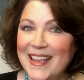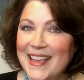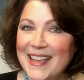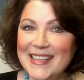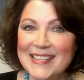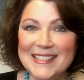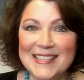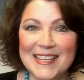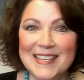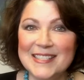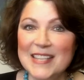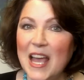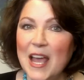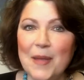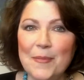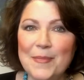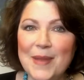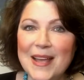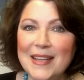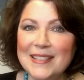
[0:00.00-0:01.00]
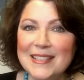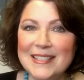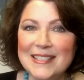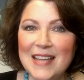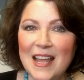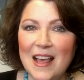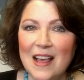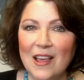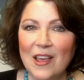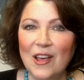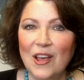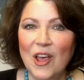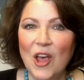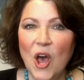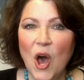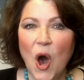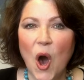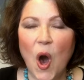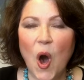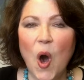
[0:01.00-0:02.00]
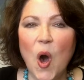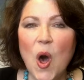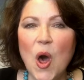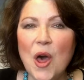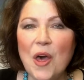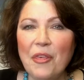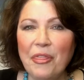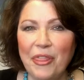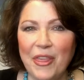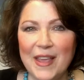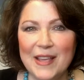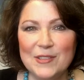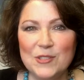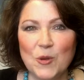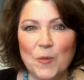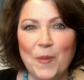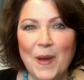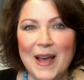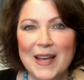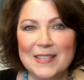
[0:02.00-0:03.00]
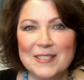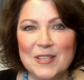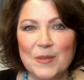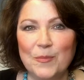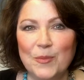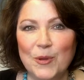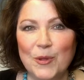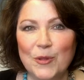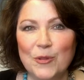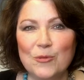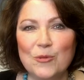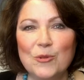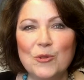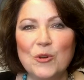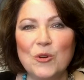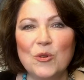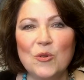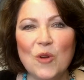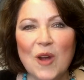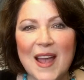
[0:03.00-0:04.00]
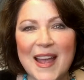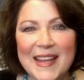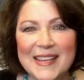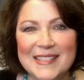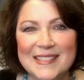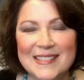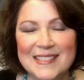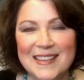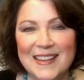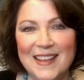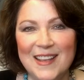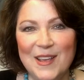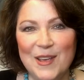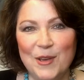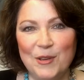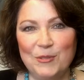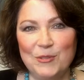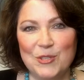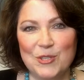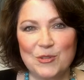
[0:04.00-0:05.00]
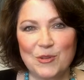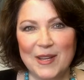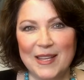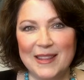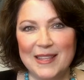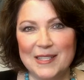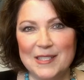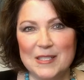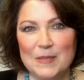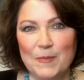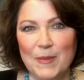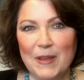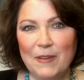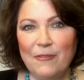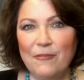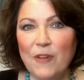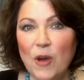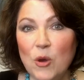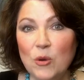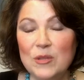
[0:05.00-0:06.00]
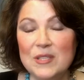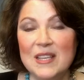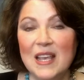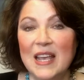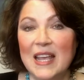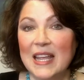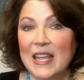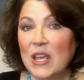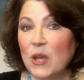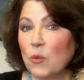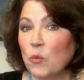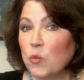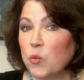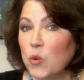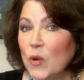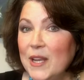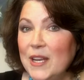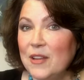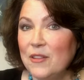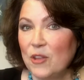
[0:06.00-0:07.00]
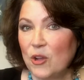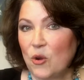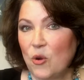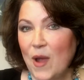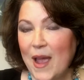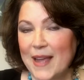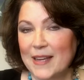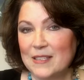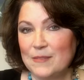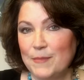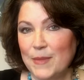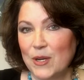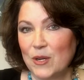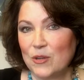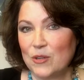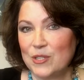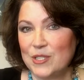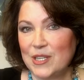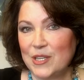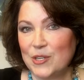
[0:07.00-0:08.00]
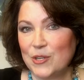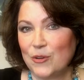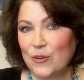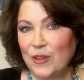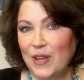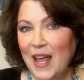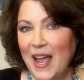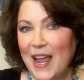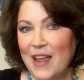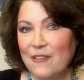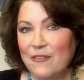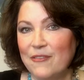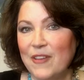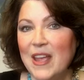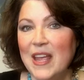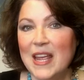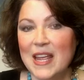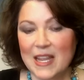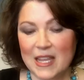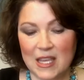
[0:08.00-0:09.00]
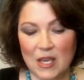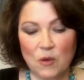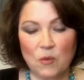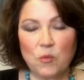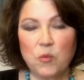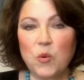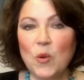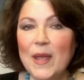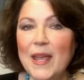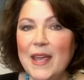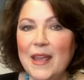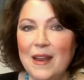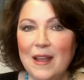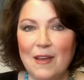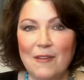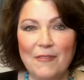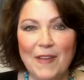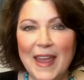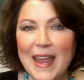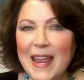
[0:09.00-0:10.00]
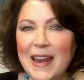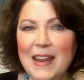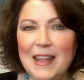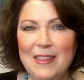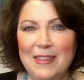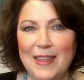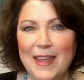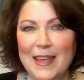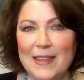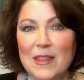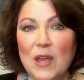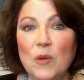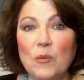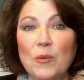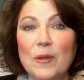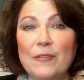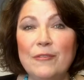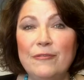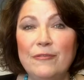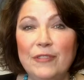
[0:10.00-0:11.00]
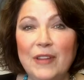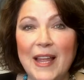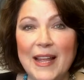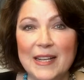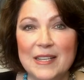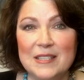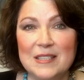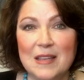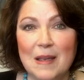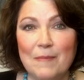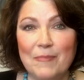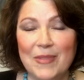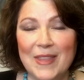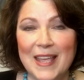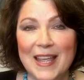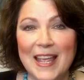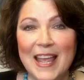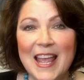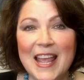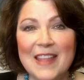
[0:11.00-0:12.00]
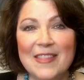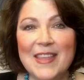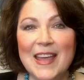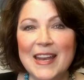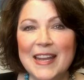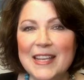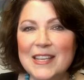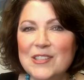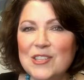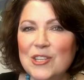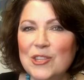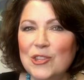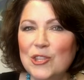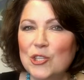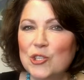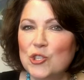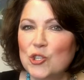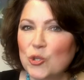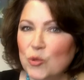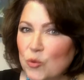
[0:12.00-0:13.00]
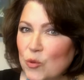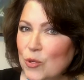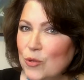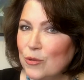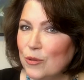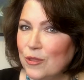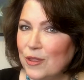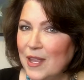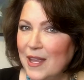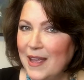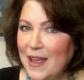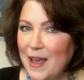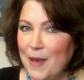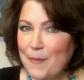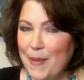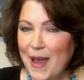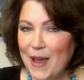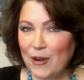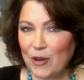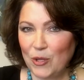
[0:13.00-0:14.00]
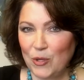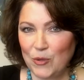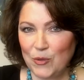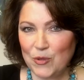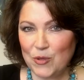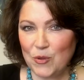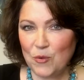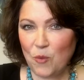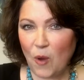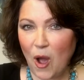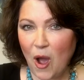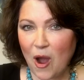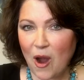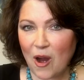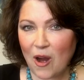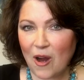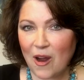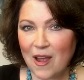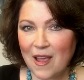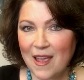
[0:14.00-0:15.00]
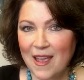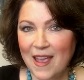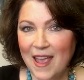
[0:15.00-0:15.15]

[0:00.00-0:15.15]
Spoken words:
He says, I'm not stuck. all things are possible through Christ who strengthens me. Folks, get rid of the cracked mirrors in your life. Get rid of anything that reflects something that isn't the truth about who you are.